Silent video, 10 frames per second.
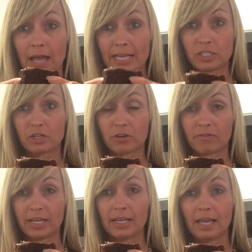a
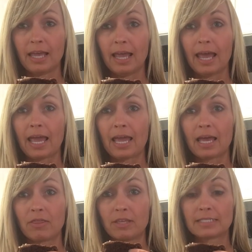serving,
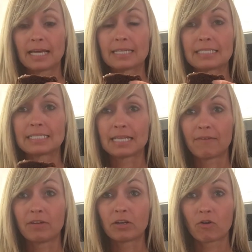and this has
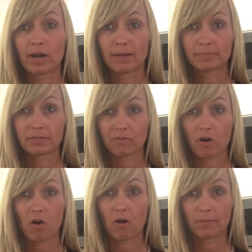7 grams of
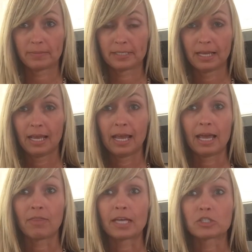carbs,
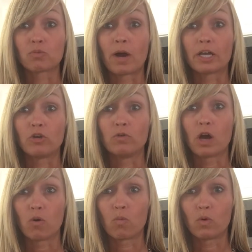and that's why you
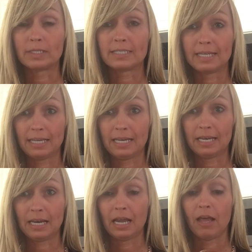don't want to
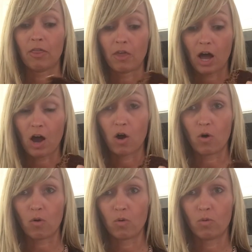eat the
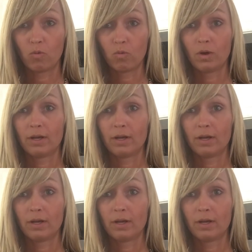whole